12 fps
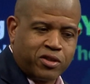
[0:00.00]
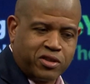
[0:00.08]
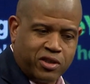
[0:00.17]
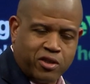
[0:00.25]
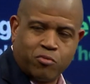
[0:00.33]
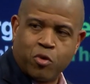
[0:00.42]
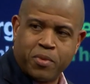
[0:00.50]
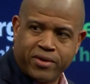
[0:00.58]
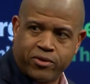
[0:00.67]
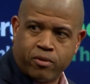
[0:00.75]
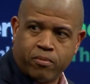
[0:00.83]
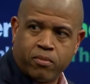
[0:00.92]
to see the
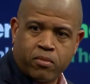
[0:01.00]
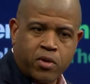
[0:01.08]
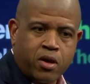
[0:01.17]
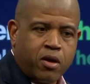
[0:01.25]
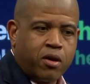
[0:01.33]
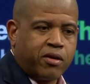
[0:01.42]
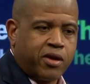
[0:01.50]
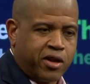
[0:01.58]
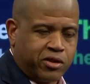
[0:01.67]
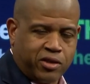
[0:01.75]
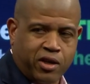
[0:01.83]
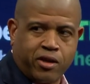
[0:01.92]
momentum. Getting a
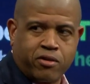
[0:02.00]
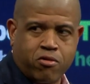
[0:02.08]
state like New